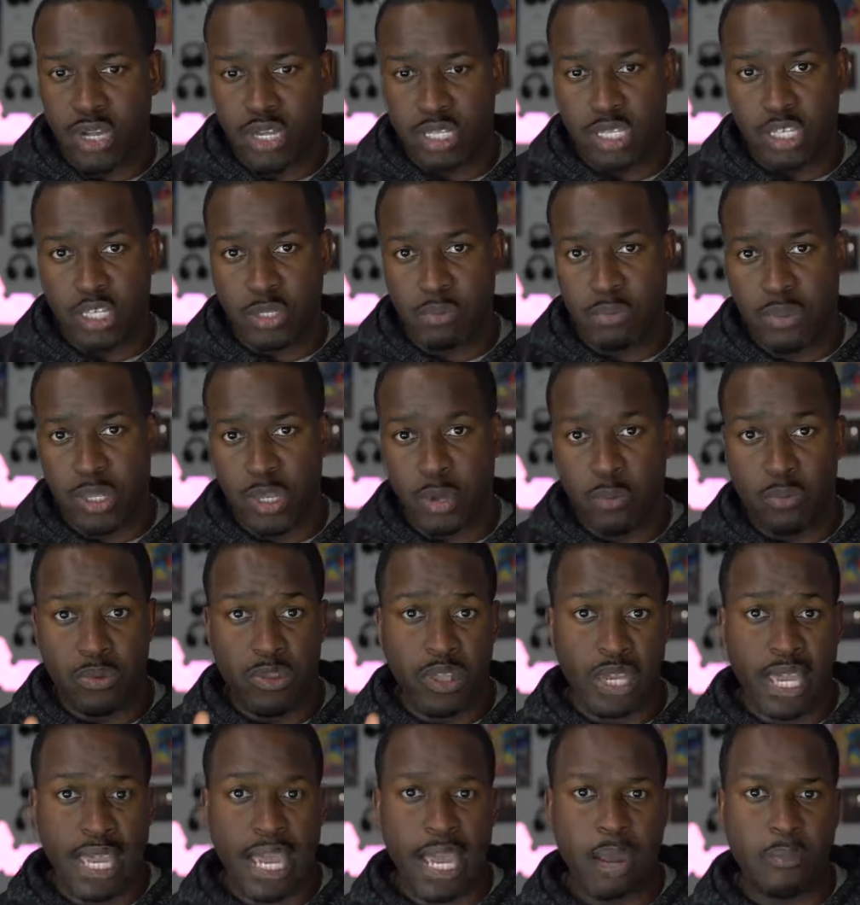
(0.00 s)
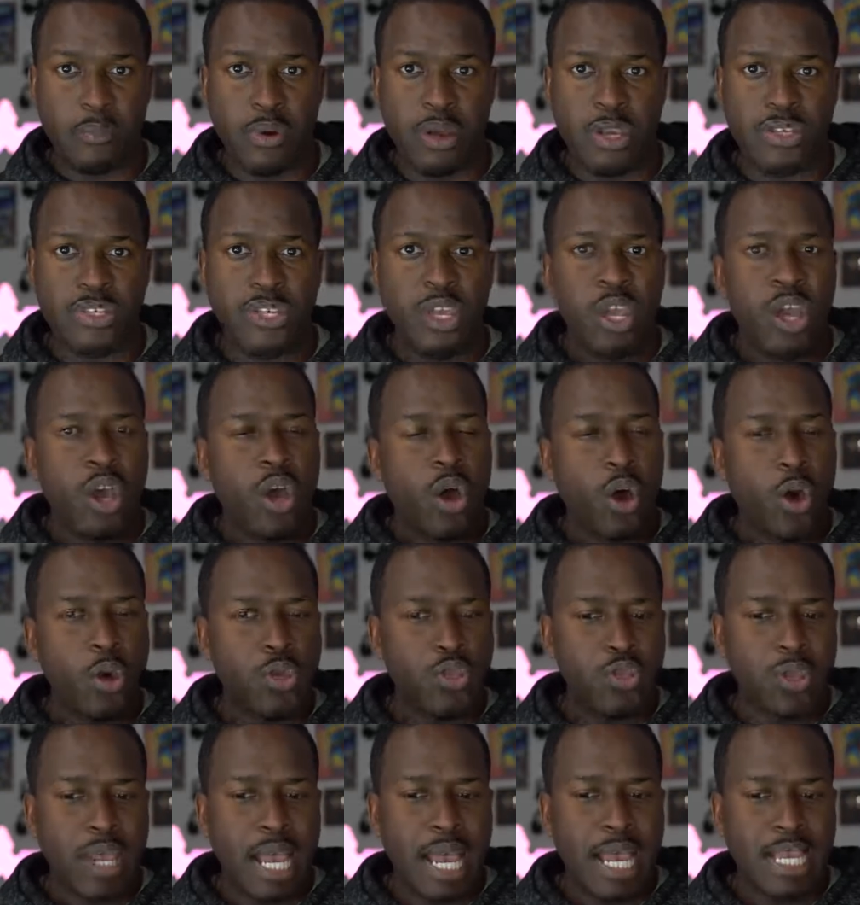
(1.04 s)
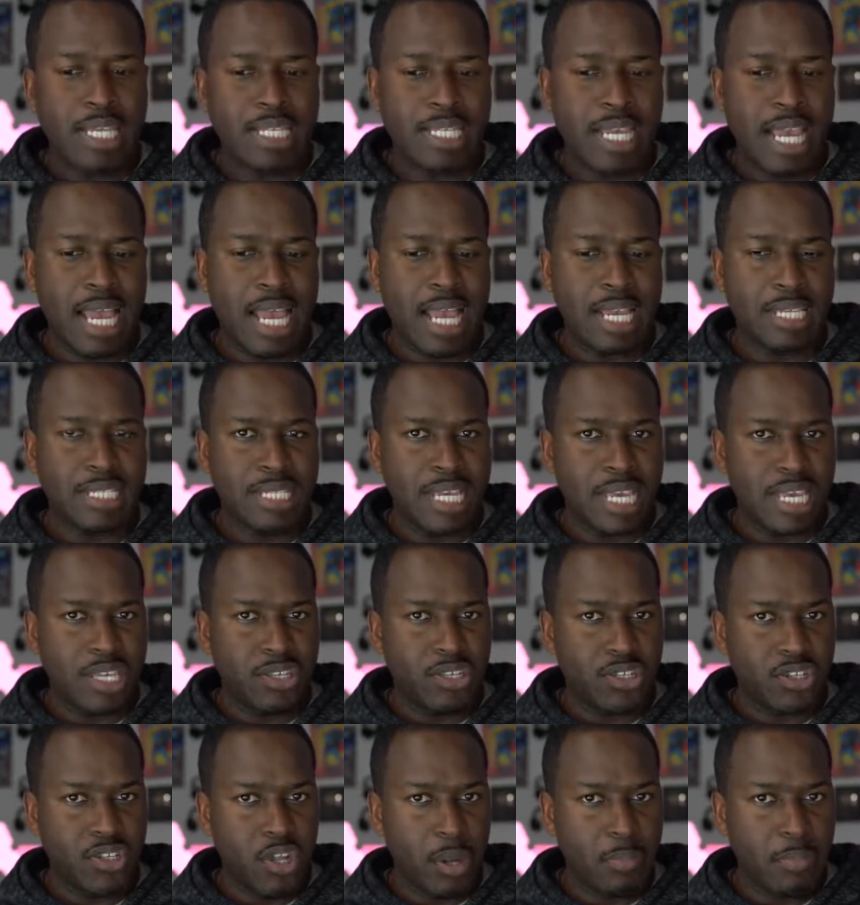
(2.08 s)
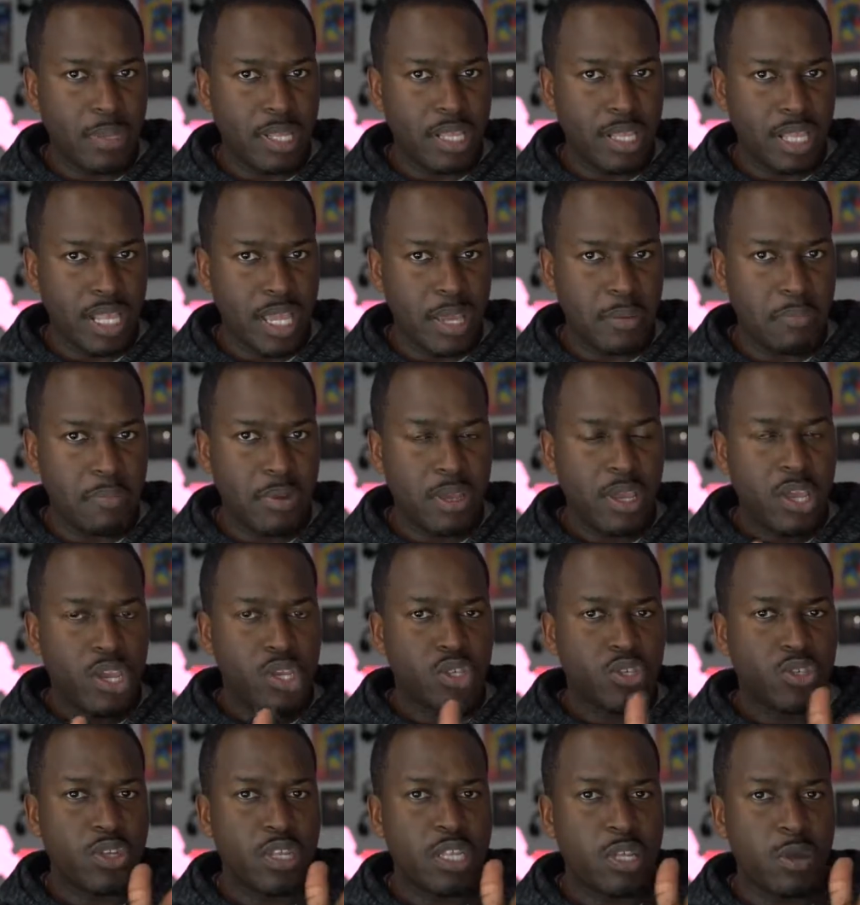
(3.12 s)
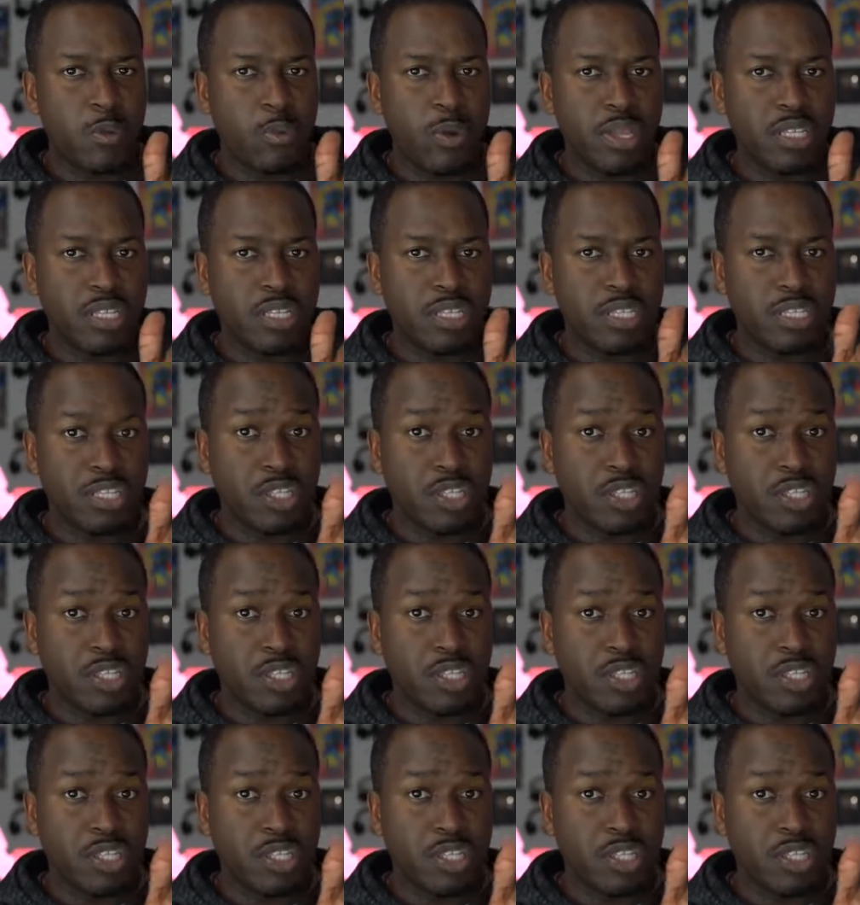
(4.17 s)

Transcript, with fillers: uh, display with the cameras also acts as a stopping lip so that when the